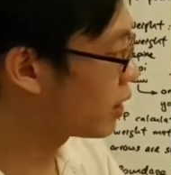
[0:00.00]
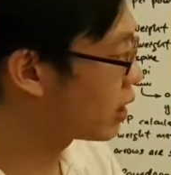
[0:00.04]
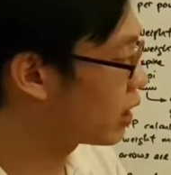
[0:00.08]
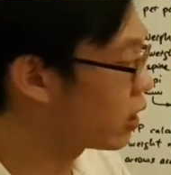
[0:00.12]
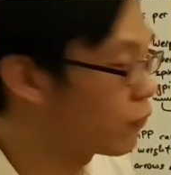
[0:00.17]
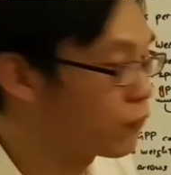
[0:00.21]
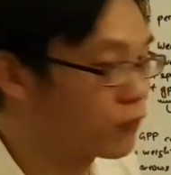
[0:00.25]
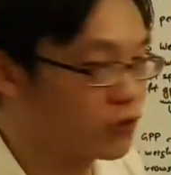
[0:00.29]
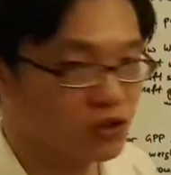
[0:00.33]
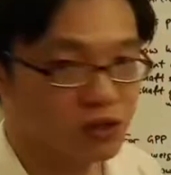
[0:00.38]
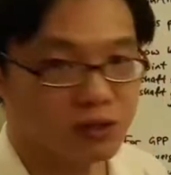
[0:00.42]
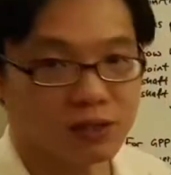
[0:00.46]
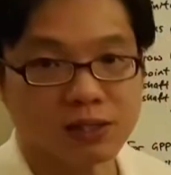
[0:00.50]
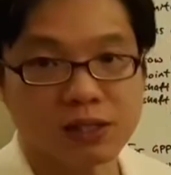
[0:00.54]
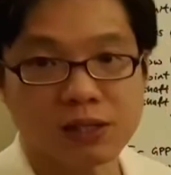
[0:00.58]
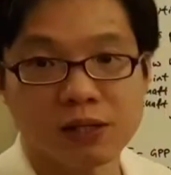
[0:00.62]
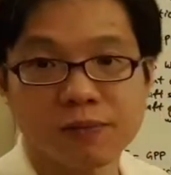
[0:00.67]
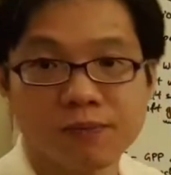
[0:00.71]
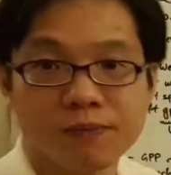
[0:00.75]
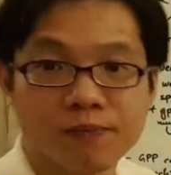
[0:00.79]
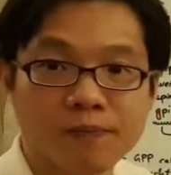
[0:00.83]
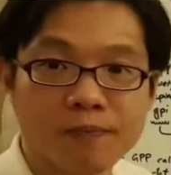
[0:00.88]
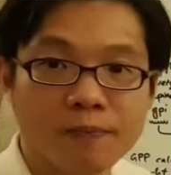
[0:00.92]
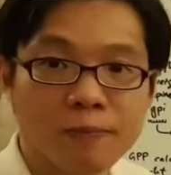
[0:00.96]
peak
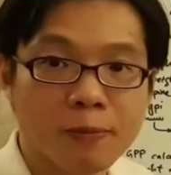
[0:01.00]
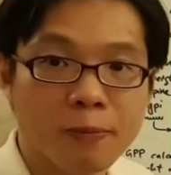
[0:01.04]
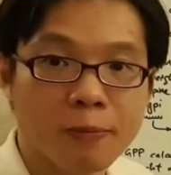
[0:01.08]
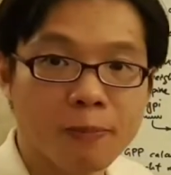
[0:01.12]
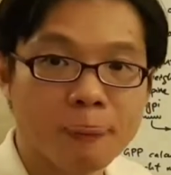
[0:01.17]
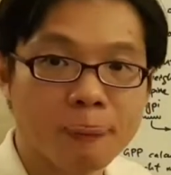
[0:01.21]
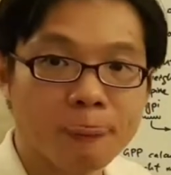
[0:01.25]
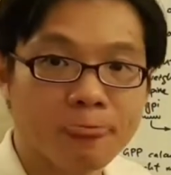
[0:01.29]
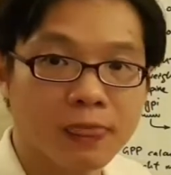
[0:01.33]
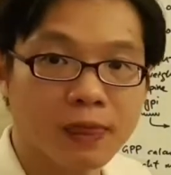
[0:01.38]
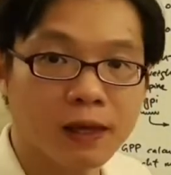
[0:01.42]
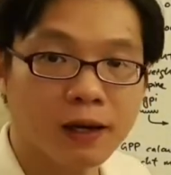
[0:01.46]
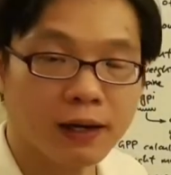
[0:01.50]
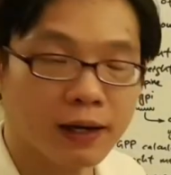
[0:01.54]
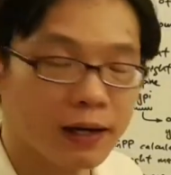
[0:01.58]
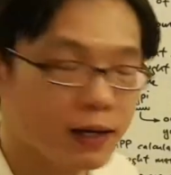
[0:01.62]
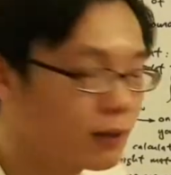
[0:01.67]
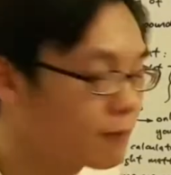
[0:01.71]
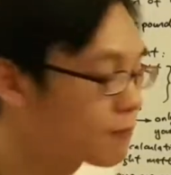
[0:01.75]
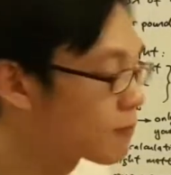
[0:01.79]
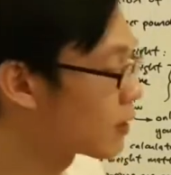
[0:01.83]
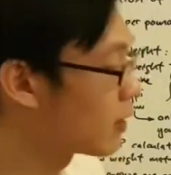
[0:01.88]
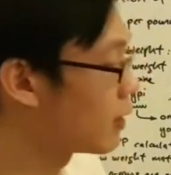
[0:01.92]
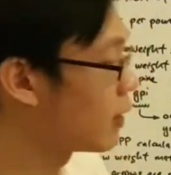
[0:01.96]
efficiency.
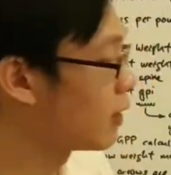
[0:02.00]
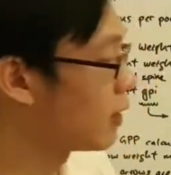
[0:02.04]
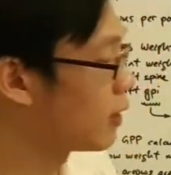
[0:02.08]
Okay,